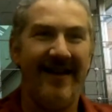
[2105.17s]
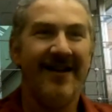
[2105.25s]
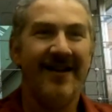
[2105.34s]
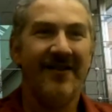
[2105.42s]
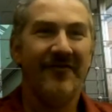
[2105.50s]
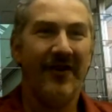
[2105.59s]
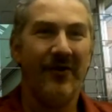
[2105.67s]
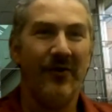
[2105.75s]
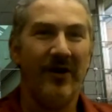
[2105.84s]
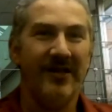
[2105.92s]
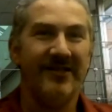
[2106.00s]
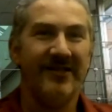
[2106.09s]
they're the
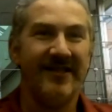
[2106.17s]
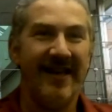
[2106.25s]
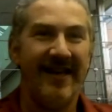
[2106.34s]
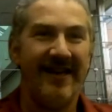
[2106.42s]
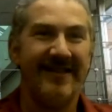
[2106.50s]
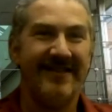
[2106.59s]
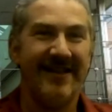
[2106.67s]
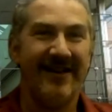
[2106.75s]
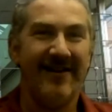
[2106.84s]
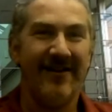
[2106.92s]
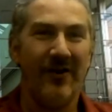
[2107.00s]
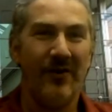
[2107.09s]
ones that
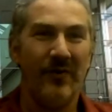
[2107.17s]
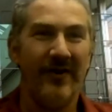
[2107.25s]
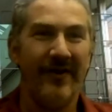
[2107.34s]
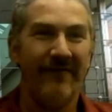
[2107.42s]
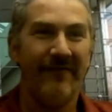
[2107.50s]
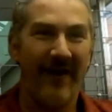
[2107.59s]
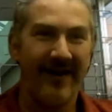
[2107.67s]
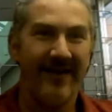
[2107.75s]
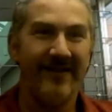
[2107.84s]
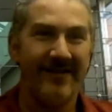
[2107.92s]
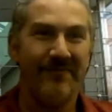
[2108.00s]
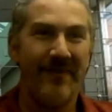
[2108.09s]
are really
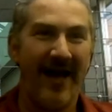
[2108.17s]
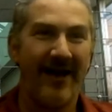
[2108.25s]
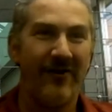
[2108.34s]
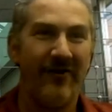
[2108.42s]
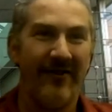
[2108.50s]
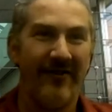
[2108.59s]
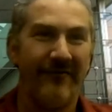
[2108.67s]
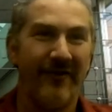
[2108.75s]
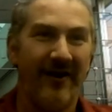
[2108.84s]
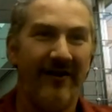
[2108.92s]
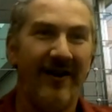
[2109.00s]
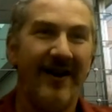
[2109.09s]
fighting this battle on the
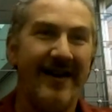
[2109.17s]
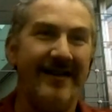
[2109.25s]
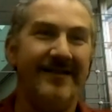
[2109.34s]
front lines.